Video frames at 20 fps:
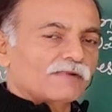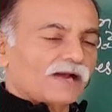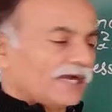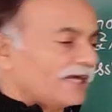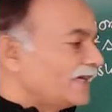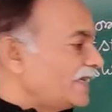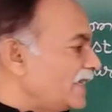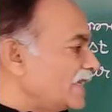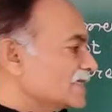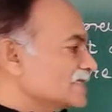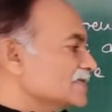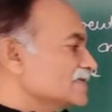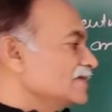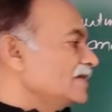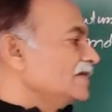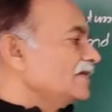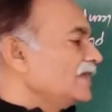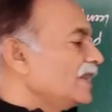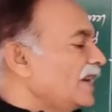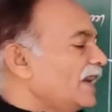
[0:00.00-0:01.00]
y
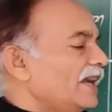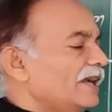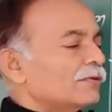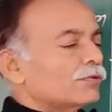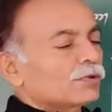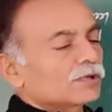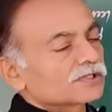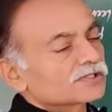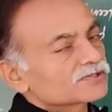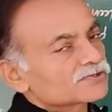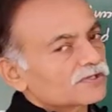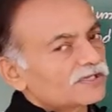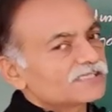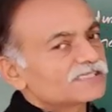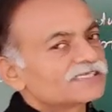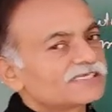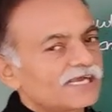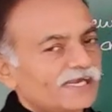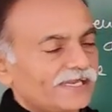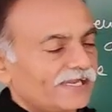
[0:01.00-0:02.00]
direction and also
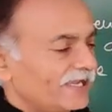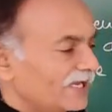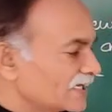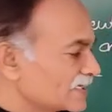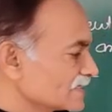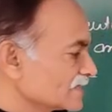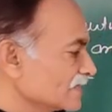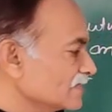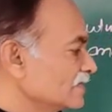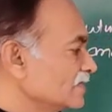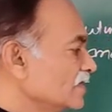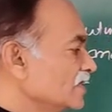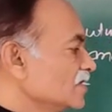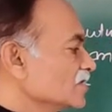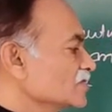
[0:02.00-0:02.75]
in z direction.